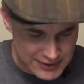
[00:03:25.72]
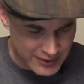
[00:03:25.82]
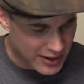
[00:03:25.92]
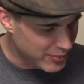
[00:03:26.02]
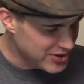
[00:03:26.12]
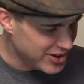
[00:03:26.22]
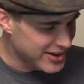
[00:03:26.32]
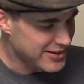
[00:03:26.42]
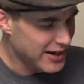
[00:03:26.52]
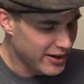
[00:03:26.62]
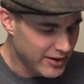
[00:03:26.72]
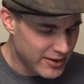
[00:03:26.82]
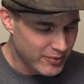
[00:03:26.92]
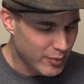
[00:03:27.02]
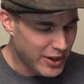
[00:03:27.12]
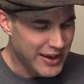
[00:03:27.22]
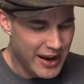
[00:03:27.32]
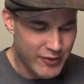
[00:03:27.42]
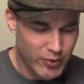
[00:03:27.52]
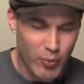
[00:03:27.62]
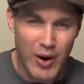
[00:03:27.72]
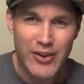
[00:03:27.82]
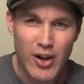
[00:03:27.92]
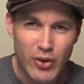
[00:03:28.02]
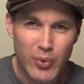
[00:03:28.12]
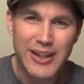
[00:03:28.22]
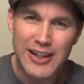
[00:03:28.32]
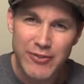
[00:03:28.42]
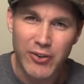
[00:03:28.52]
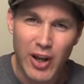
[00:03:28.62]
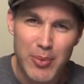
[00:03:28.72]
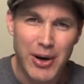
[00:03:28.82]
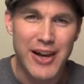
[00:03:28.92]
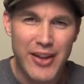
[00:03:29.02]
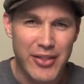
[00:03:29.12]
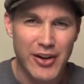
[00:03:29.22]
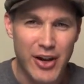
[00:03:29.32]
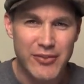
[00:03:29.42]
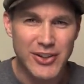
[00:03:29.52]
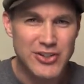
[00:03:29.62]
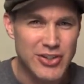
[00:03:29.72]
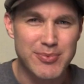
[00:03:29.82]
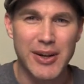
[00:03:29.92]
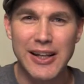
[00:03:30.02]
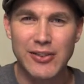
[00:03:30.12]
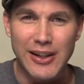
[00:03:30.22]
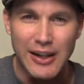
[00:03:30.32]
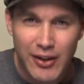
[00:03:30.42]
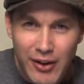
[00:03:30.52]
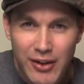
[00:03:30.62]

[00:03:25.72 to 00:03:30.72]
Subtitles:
right? Which is where you have one note quickly followed by another note. If I just use my legs like a...